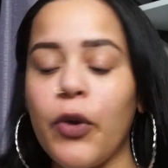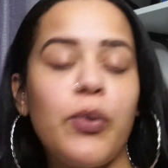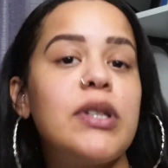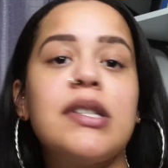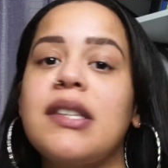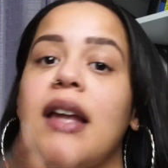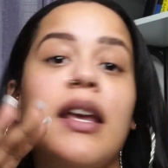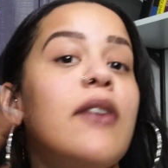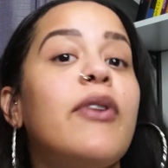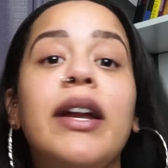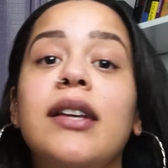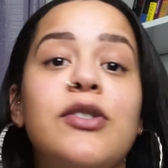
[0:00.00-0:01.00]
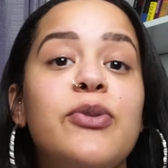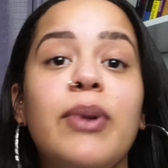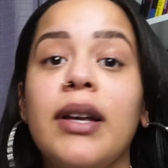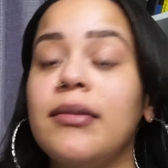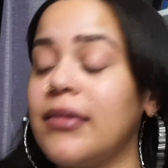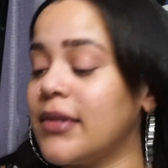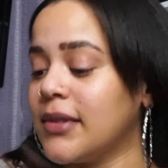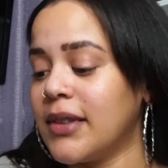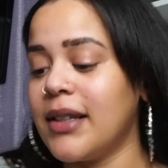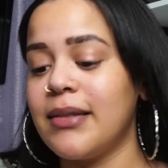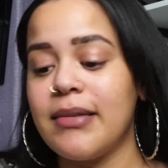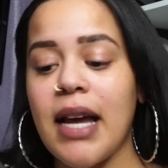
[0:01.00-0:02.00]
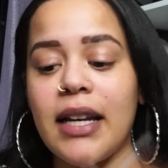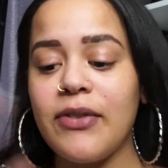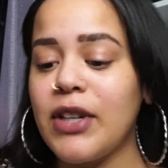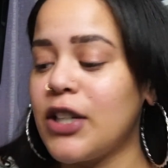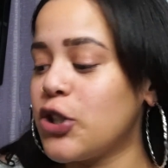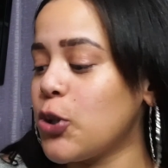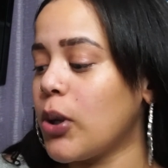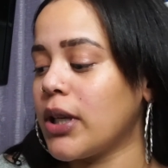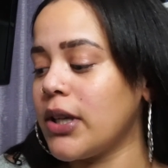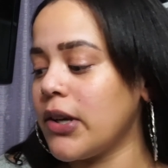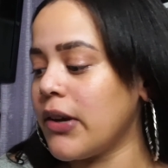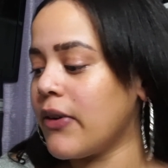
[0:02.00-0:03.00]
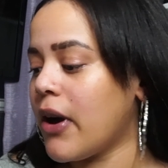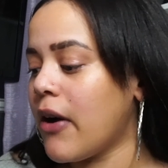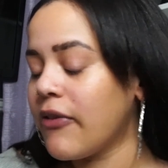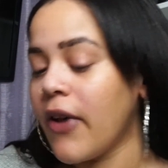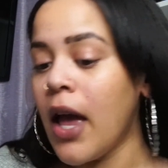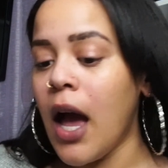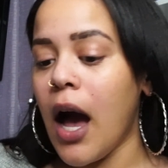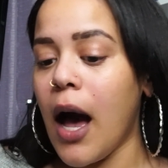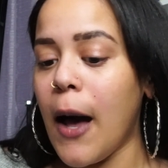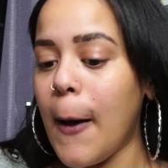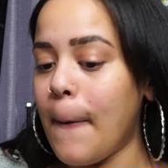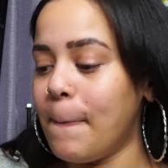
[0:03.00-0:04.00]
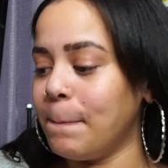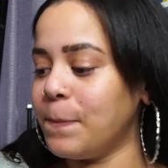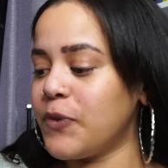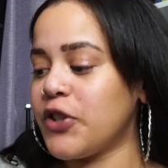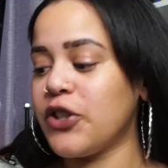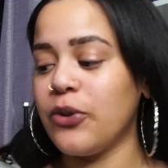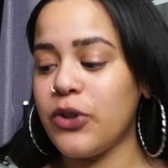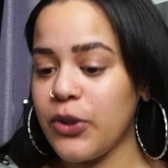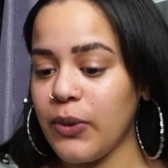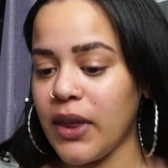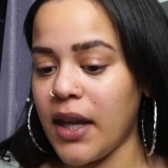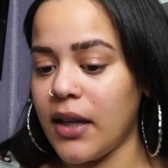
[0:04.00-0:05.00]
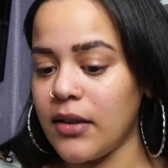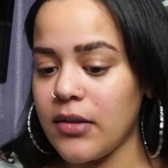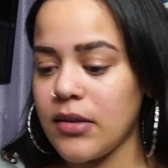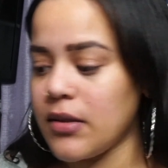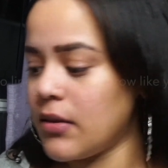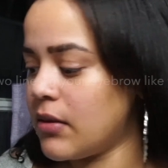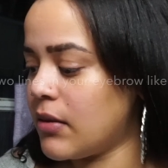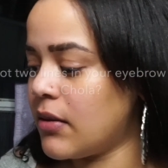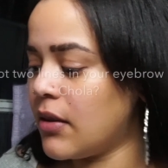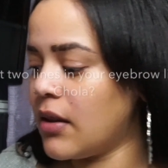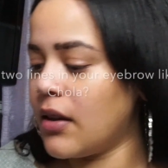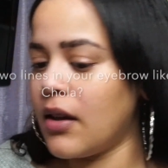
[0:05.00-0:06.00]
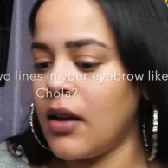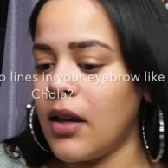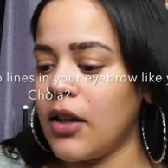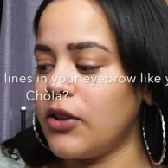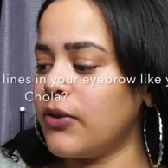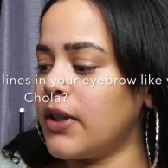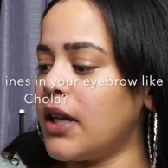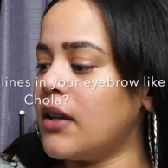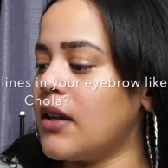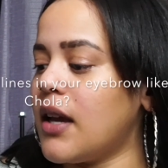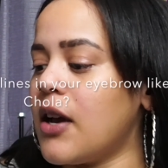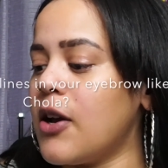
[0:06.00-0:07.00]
we're just gonna get right into it. Not even gonna talk your ear off. So two things you'll need.